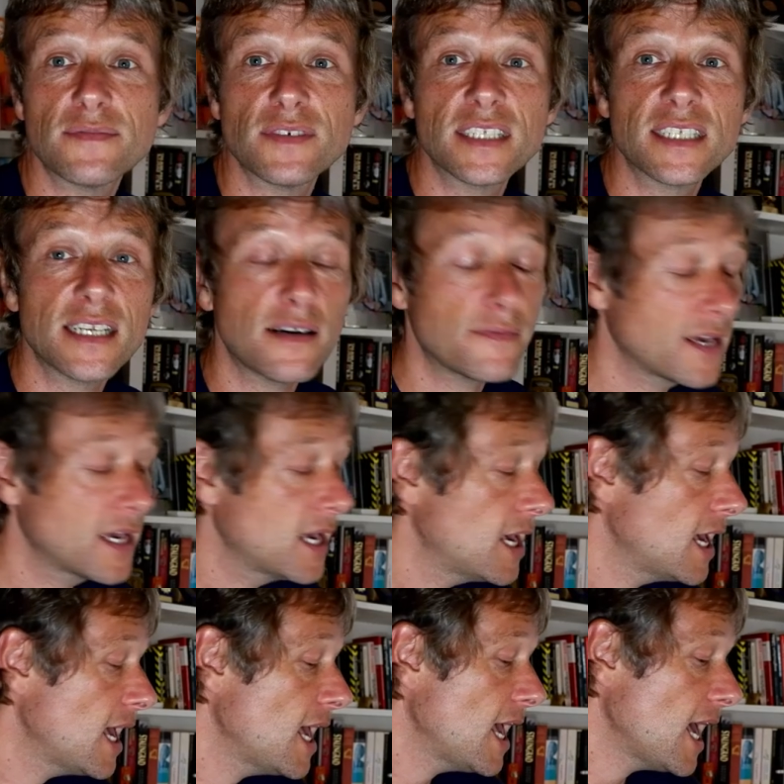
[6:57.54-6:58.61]
of different stuff.
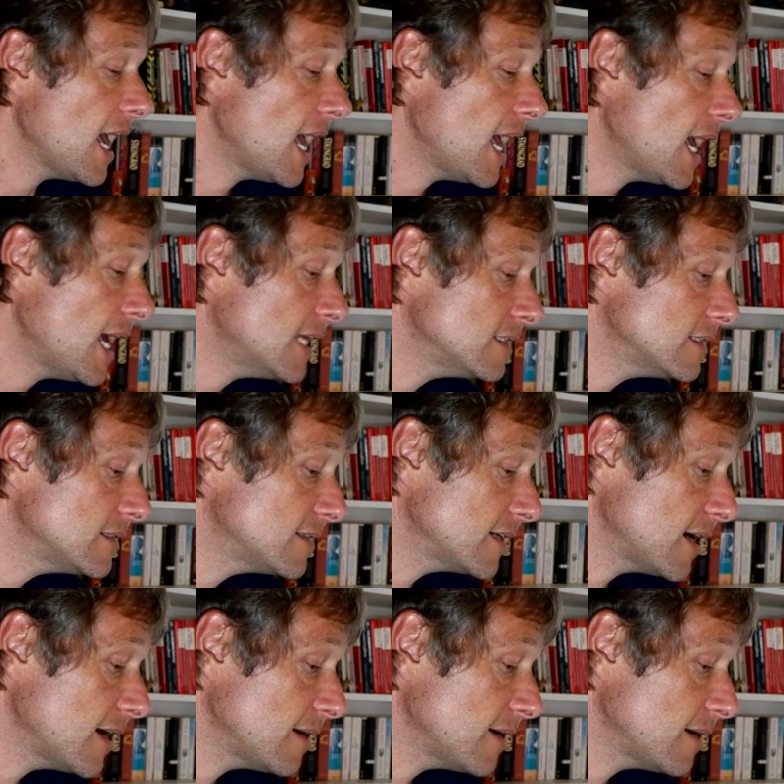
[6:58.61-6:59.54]
And